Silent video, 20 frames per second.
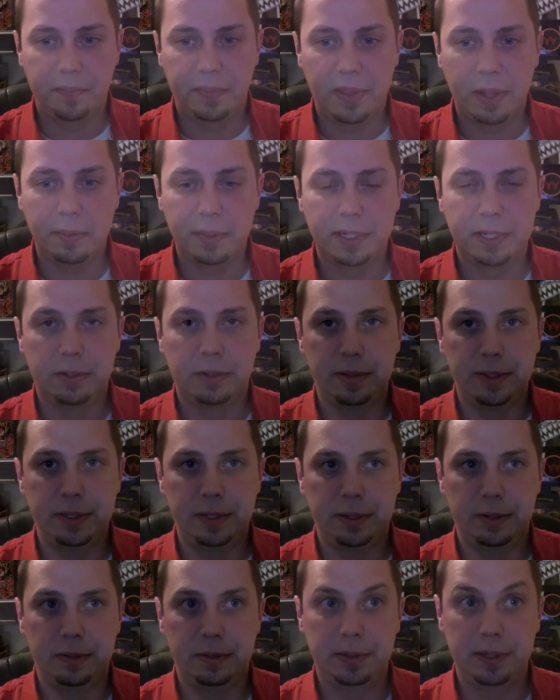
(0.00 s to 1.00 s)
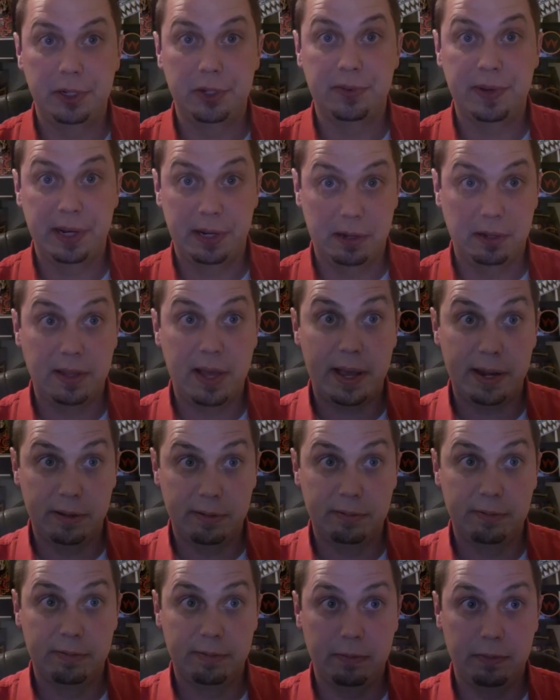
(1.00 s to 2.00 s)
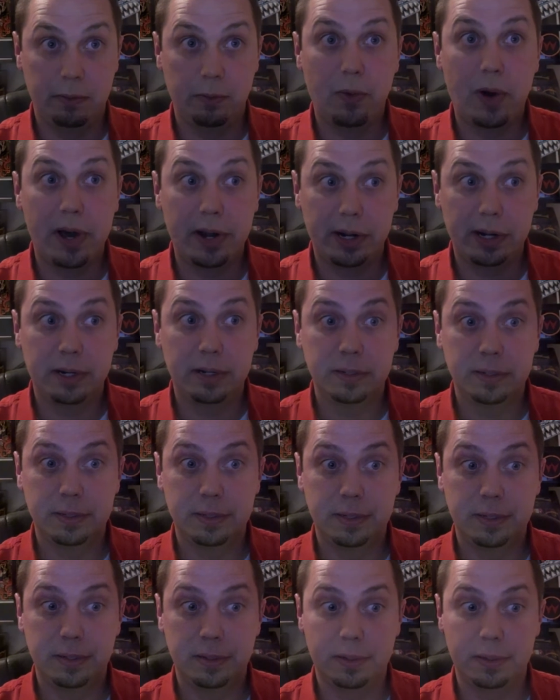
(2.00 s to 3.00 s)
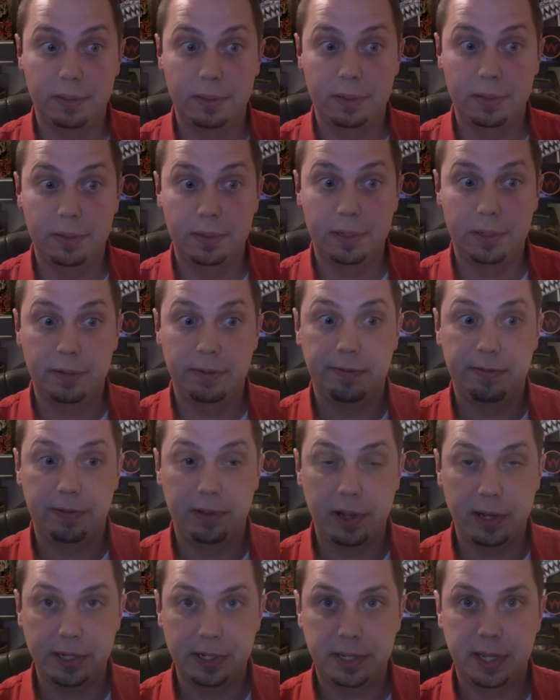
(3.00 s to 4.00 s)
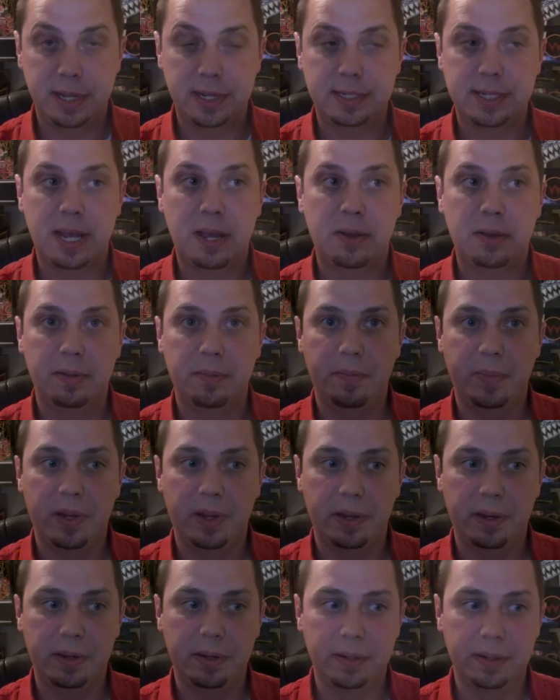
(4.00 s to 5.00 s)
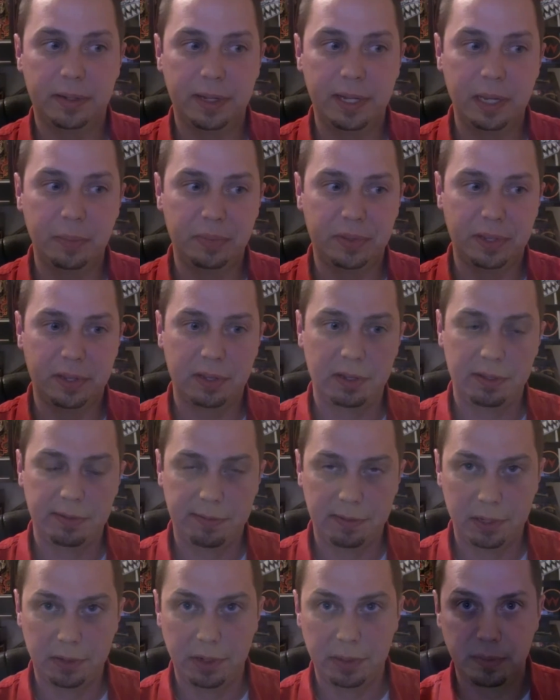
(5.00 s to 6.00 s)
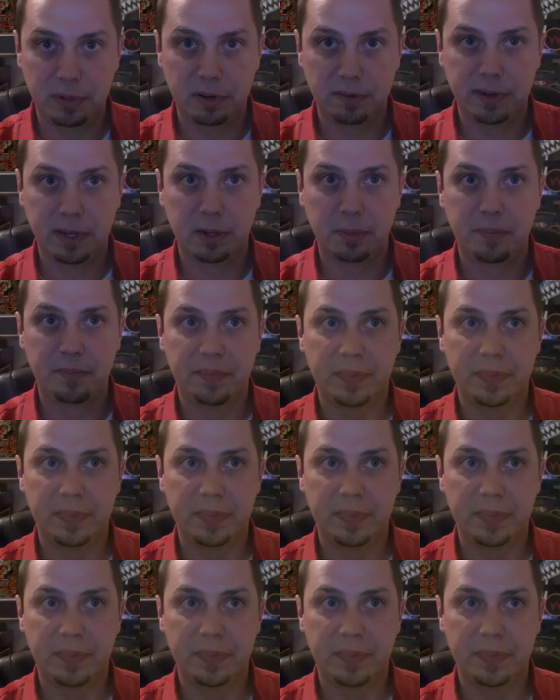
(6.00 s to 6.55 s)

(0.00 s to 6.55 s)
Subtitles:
was told to drink a lot of water to flush things out and keep the fluid moving.